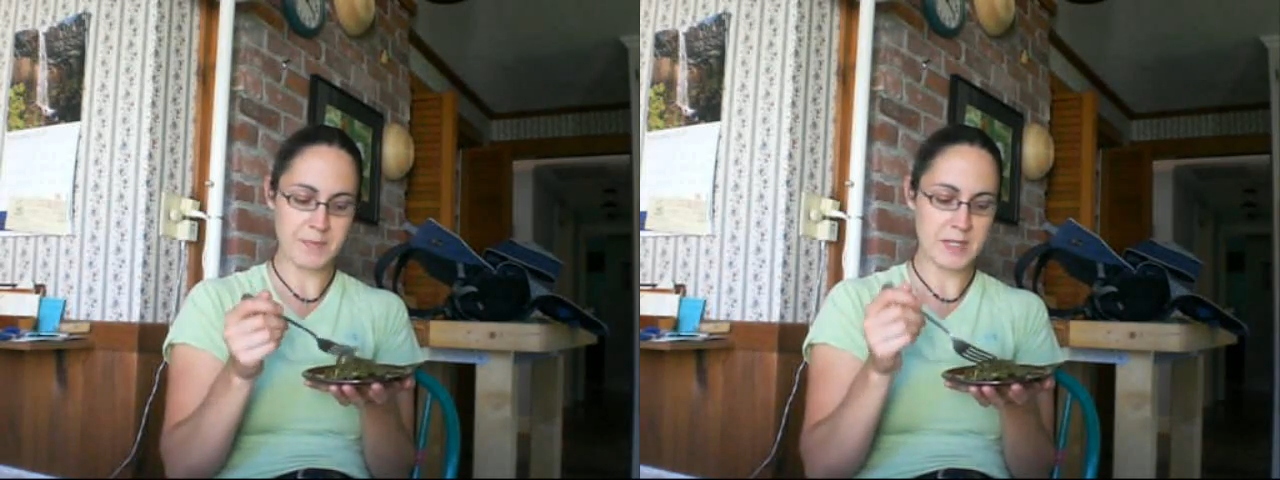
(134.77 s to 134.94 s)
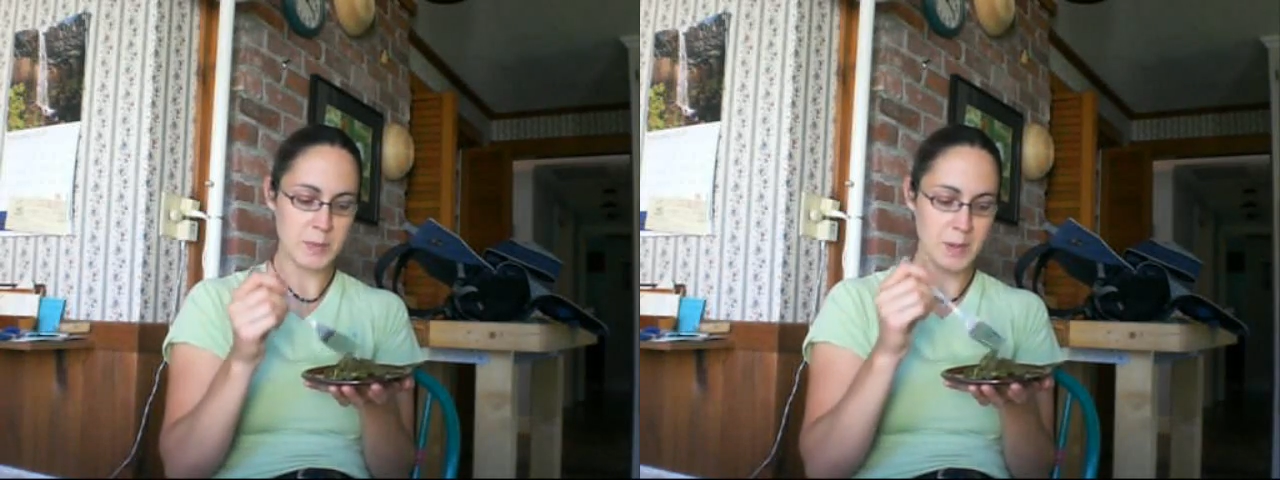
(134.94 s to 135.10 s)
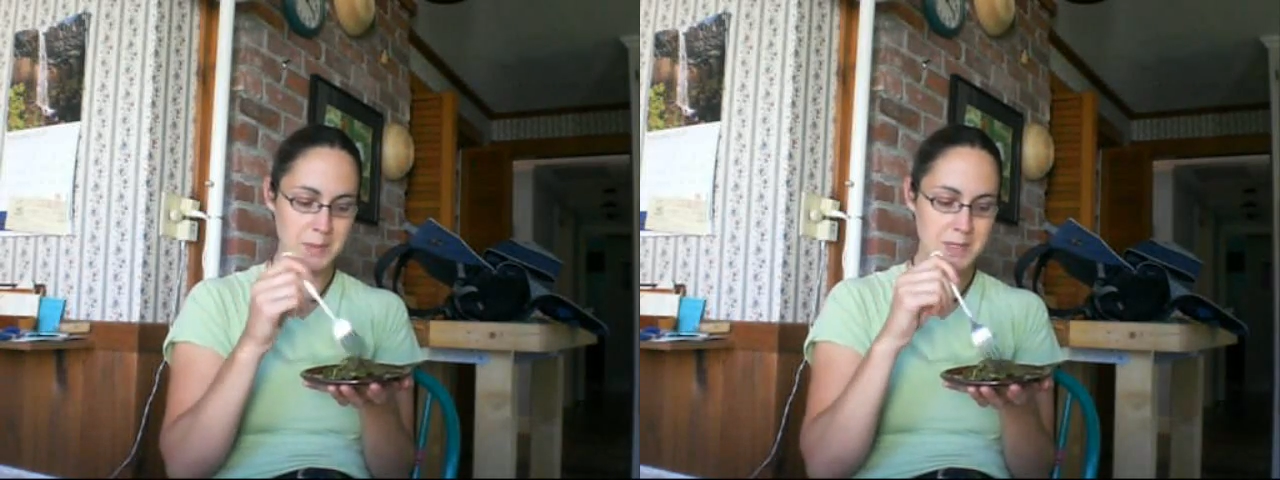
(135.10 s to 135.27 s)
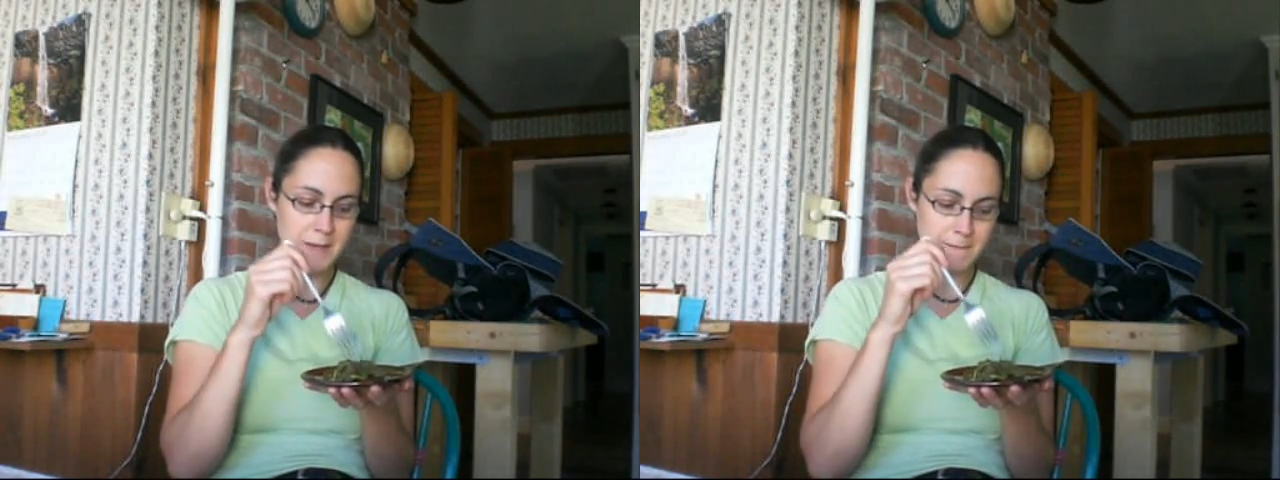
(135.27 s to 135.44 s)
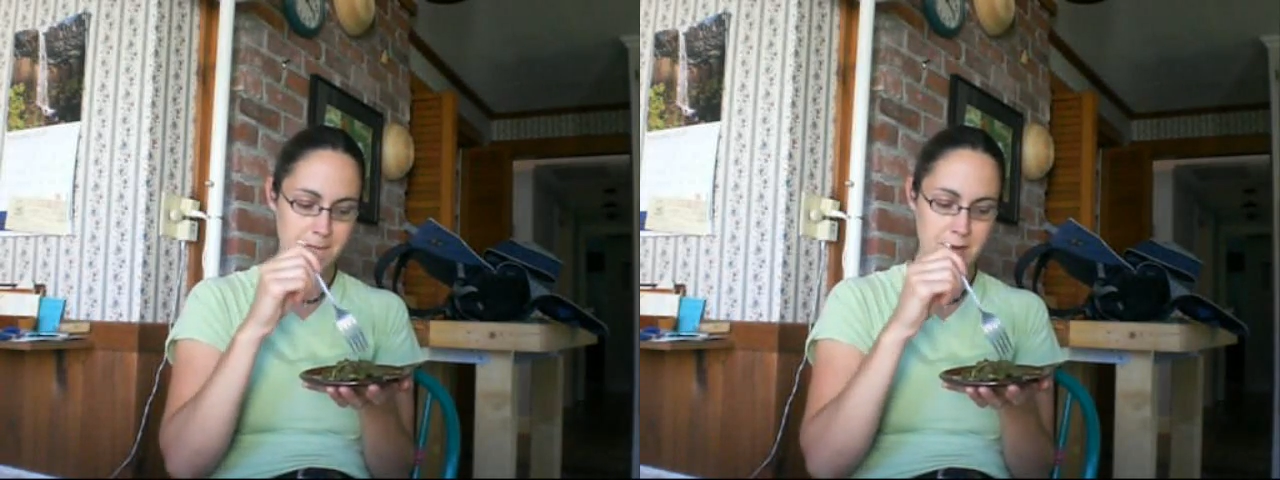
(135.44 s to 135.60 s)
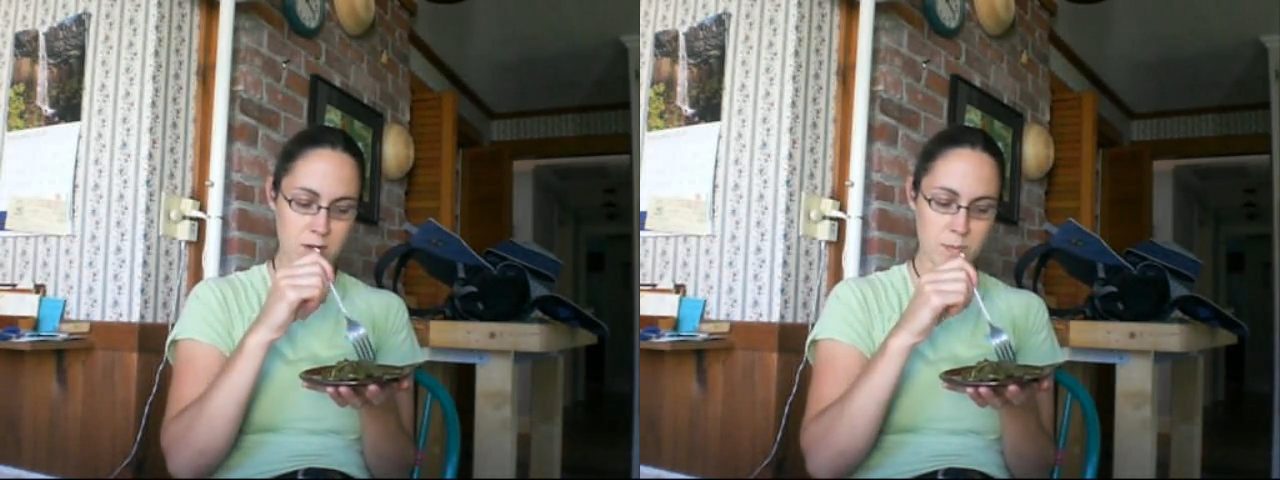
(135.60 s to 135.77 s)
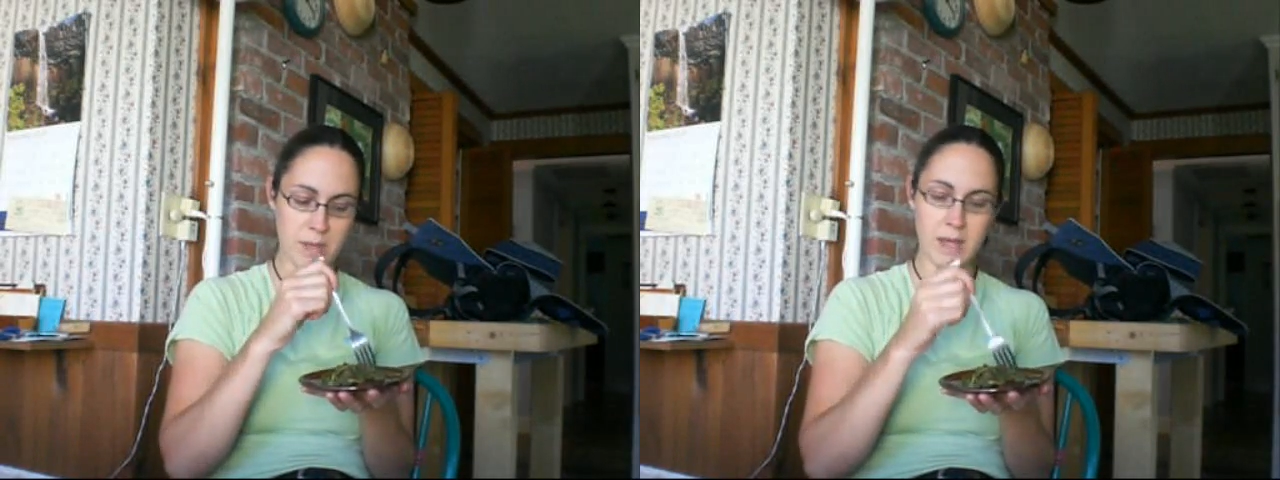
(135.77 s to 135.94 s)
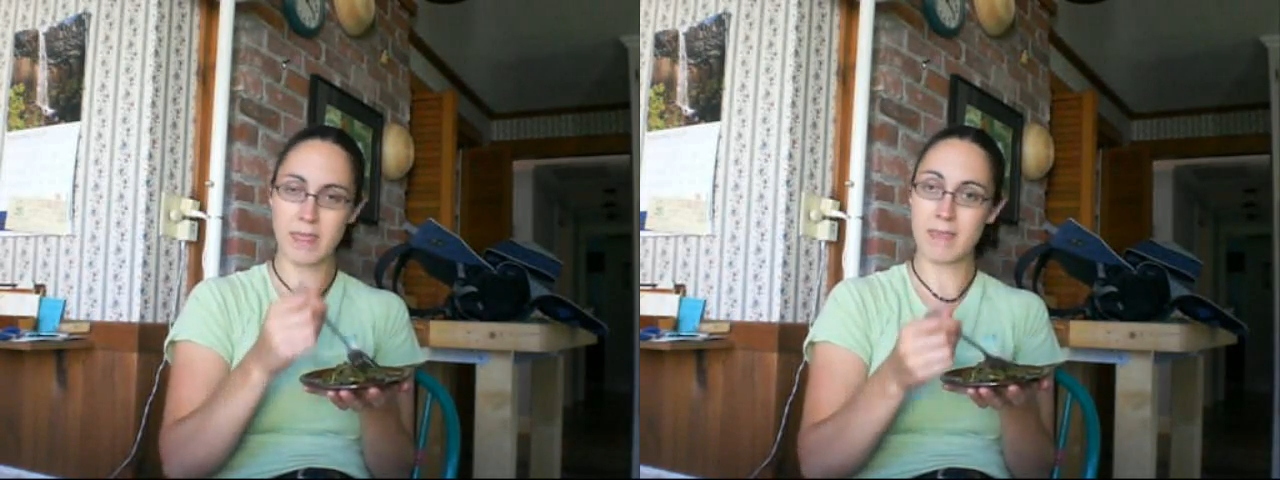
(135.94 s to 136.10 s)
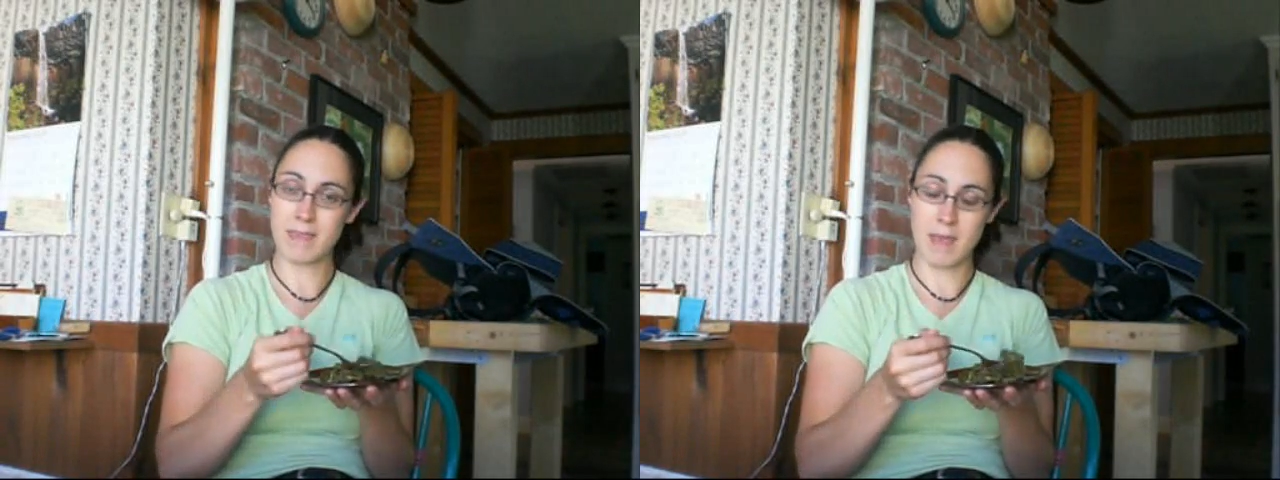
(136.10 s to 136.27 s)
It's probably not fair to pick
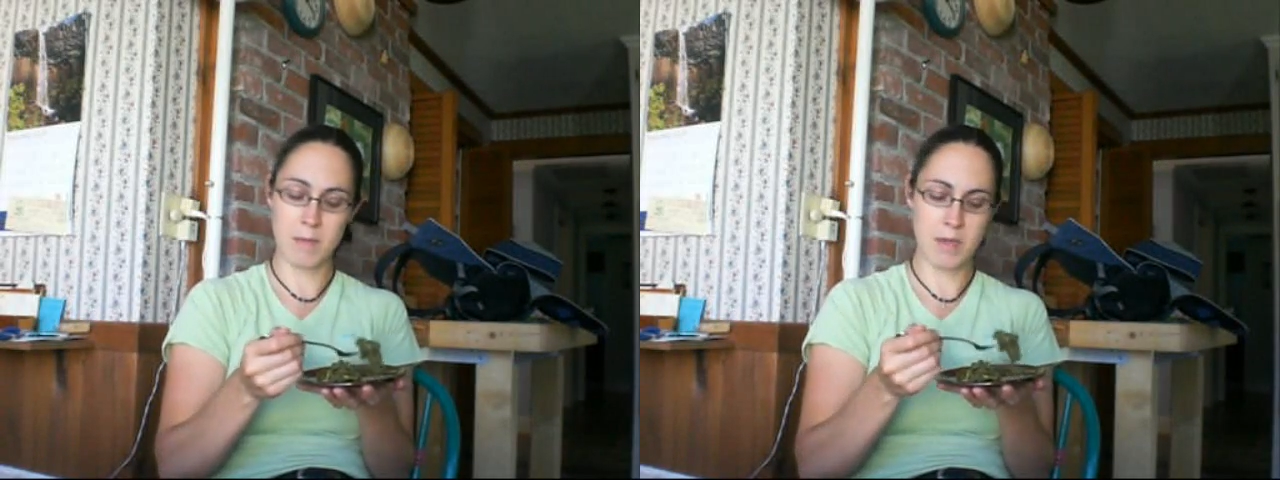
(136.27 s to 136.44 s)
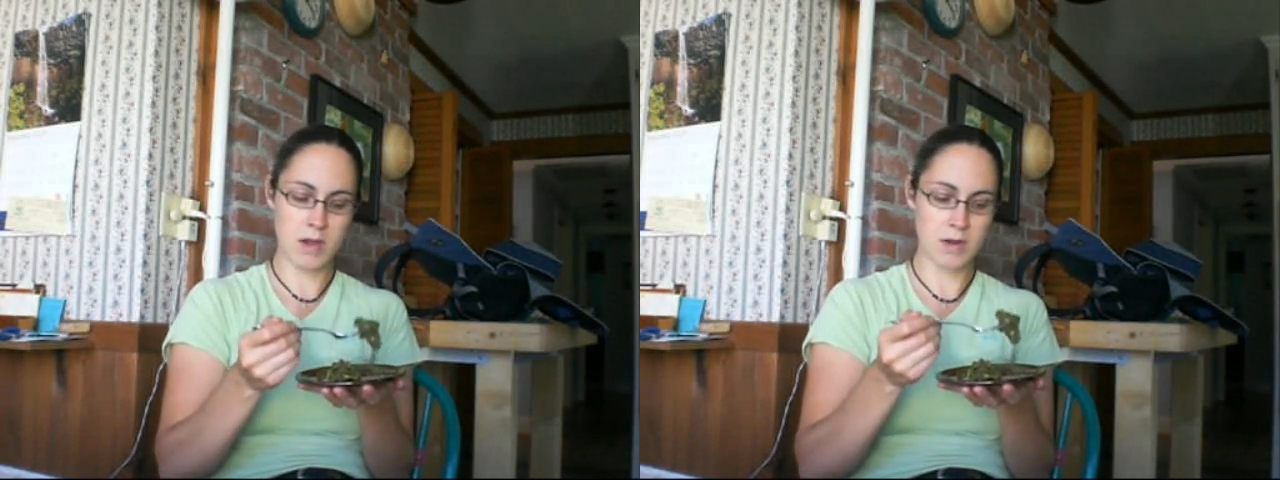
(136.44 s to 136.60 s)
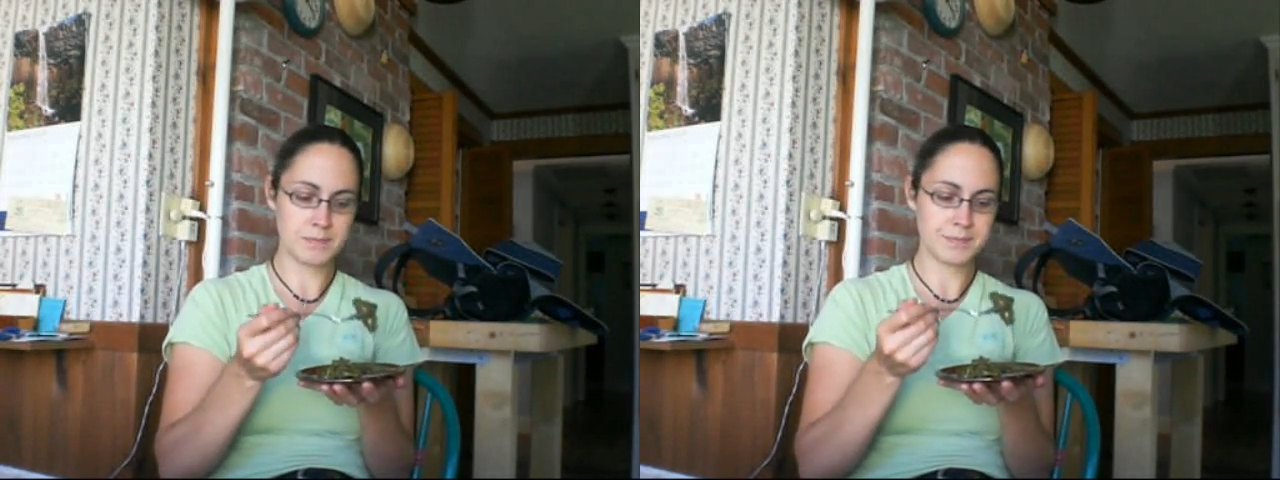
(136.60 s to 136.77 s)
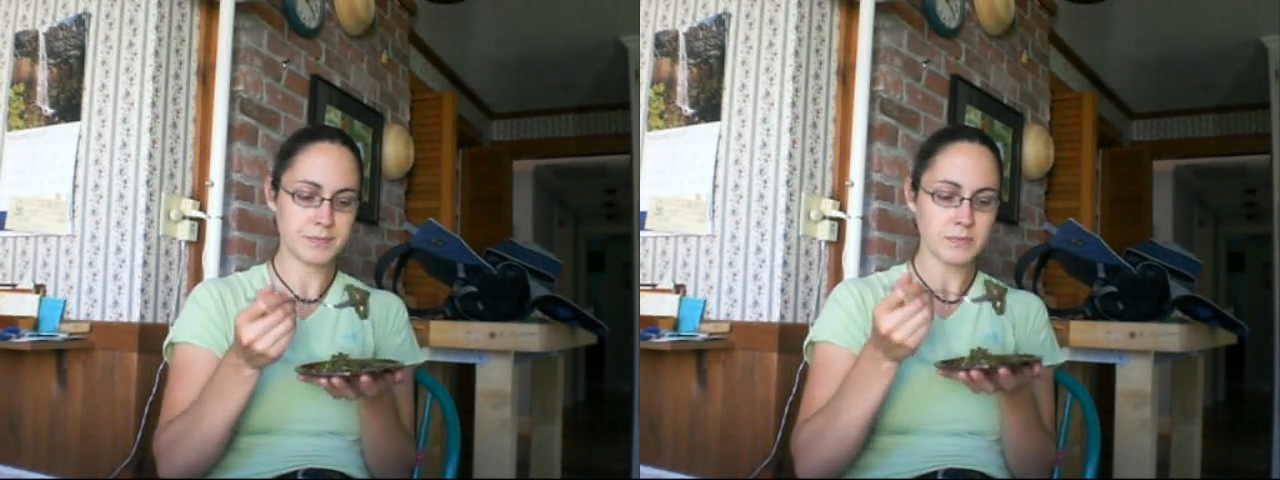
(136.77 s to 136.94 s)
it this time of year.